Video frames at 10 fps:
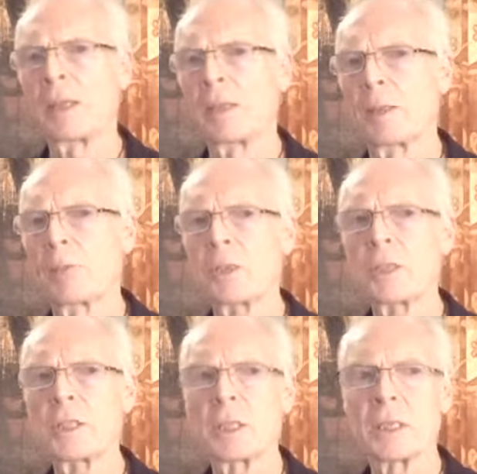The
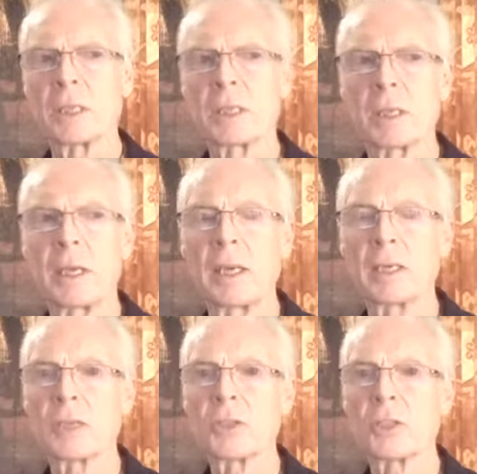point is,
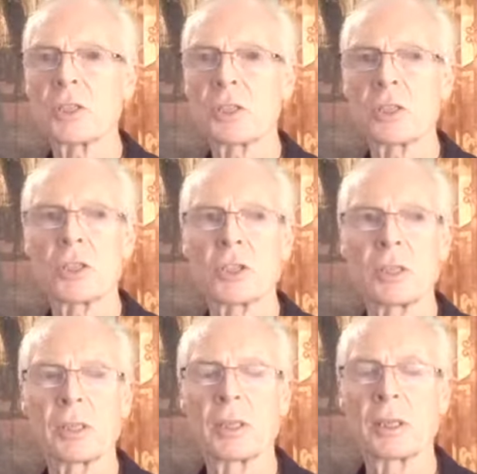it's on such
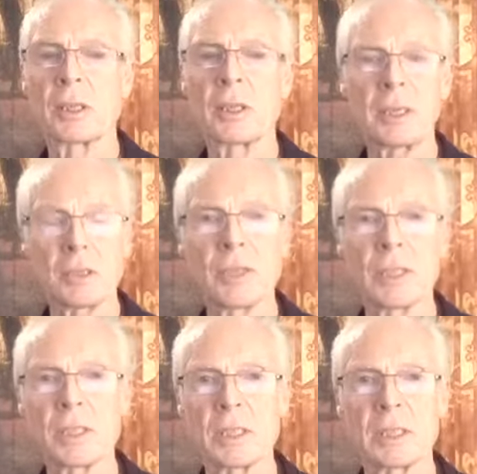an
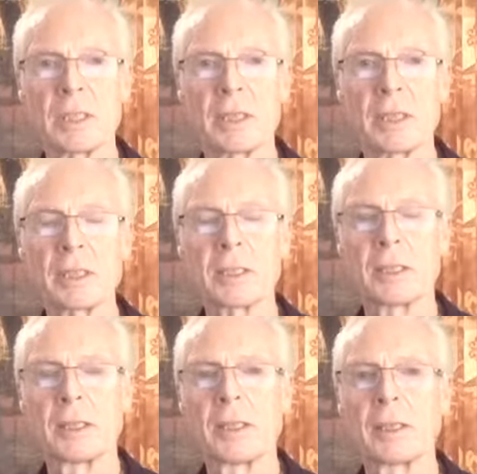increase these days,
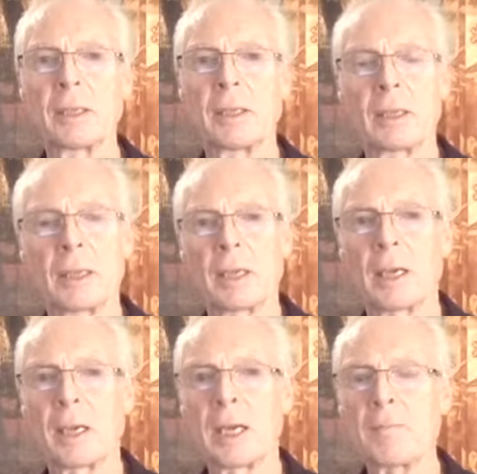
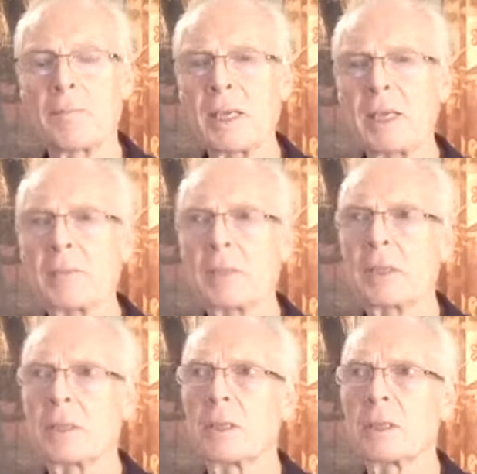mainly
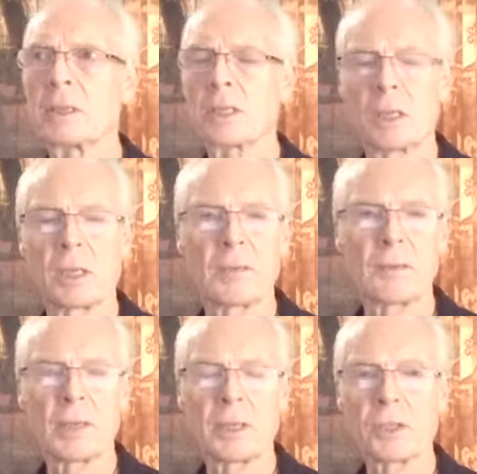because
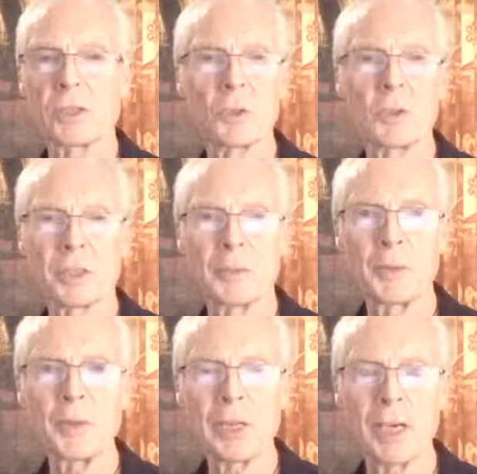it's to do with
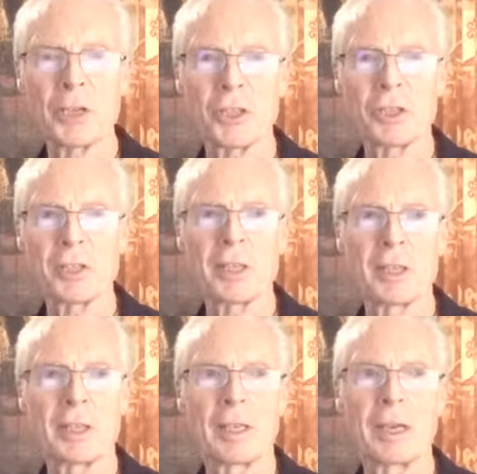communication
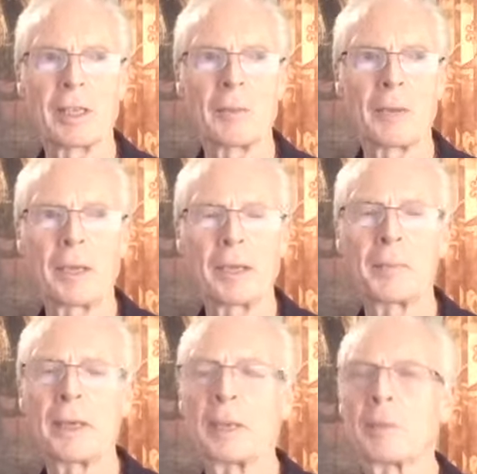in a
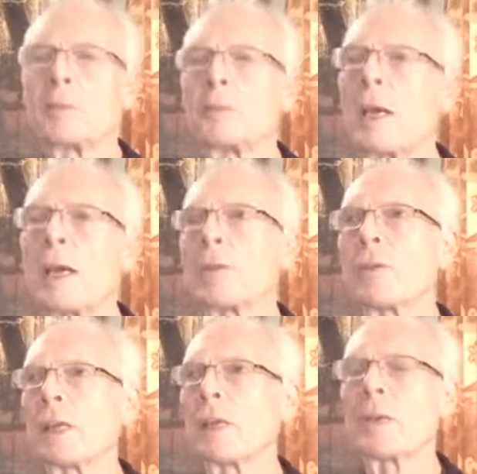big way,
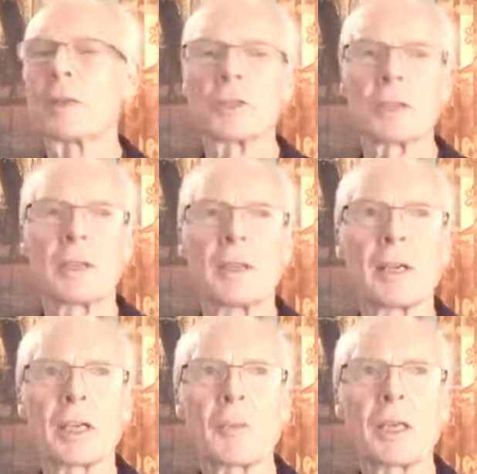really, because
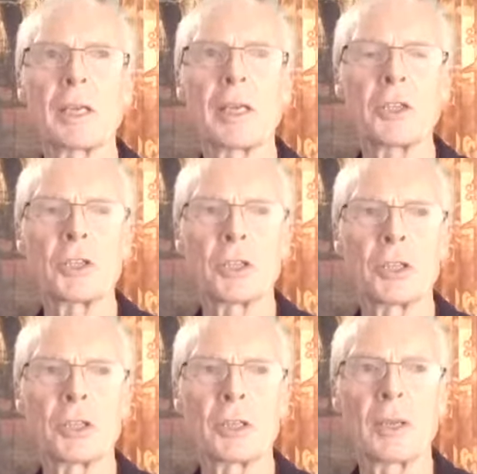
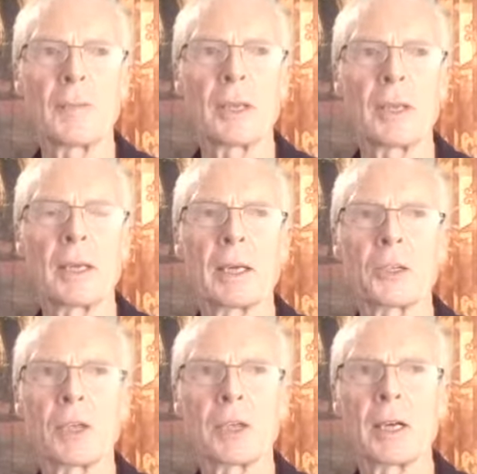communication as
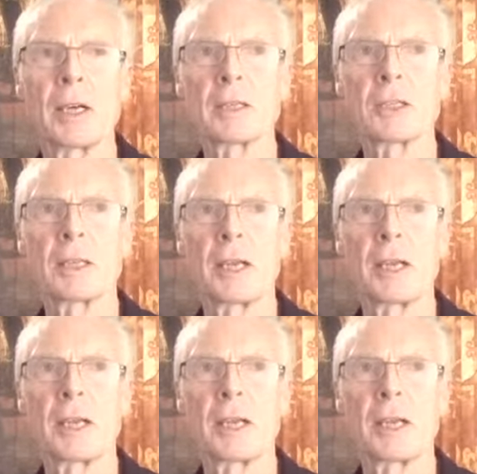regards